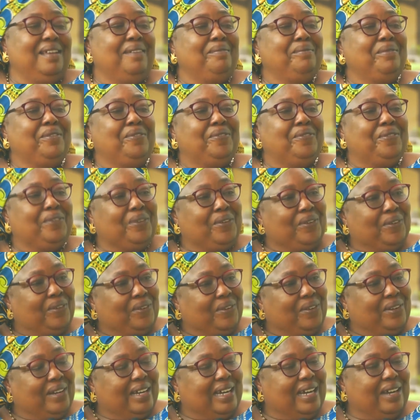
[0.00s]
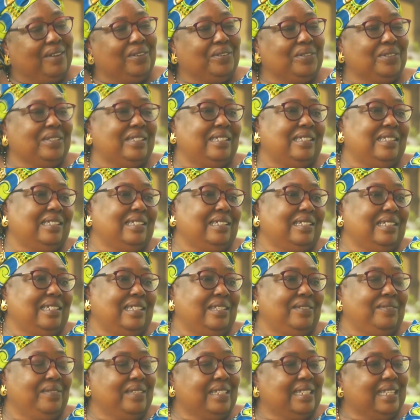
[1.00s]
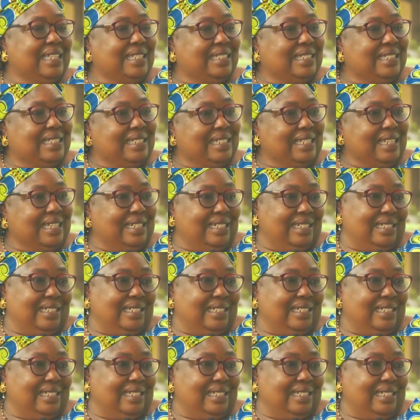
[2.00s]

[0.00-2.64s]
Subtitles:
Before I was given the senior